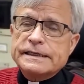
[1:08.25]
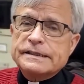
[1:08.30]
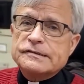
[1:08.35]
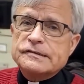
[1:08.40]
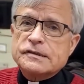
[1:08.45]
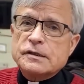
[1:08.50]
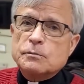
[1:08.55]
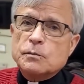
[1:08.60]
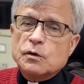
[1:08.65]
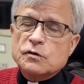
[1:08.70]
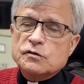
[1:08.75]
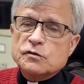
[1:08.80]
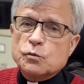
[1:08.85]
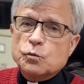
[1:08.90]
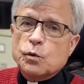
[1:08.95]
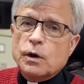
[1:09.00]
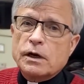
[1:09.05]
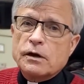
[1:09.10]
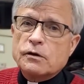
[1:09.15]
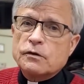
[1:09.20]
It's the most
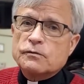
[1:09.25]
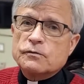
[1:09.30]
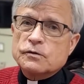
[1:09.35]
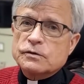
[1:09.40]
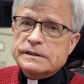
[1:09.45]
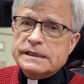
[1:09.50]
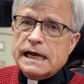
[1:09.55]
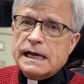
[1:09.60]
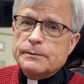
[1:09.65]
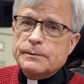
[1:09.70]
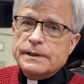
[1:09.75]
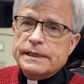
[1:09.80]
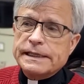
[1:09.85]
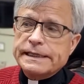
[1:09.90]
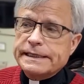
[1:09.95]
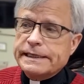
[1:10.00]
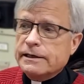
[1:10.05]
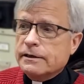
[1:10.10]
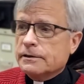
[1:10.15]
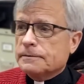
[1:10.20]
wonderful time of the
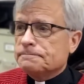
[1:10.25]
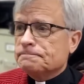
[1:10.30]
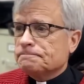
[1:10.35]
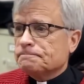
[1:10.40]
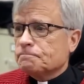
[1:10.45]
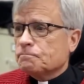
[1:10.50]
year.